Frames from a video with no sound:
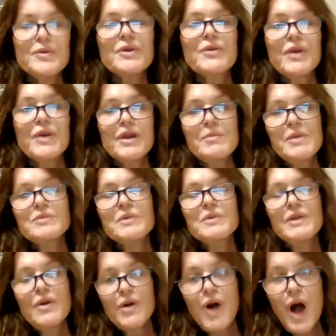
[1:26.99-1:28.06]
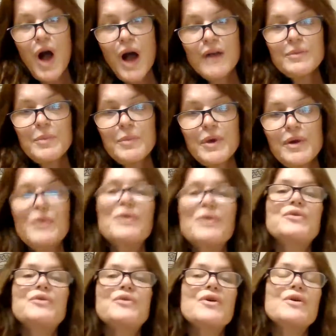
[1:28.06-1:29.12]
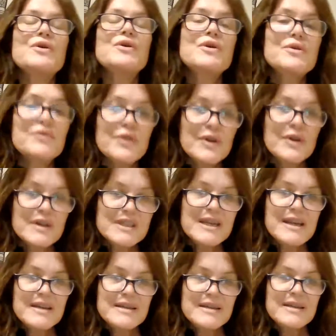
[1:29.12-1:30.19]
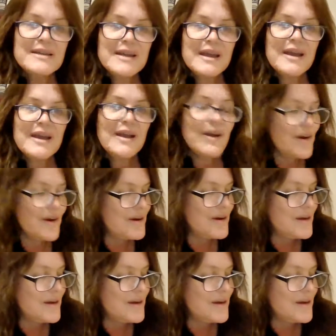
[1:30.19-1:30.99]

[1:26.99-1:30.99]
agreements with local hospitals for extended care.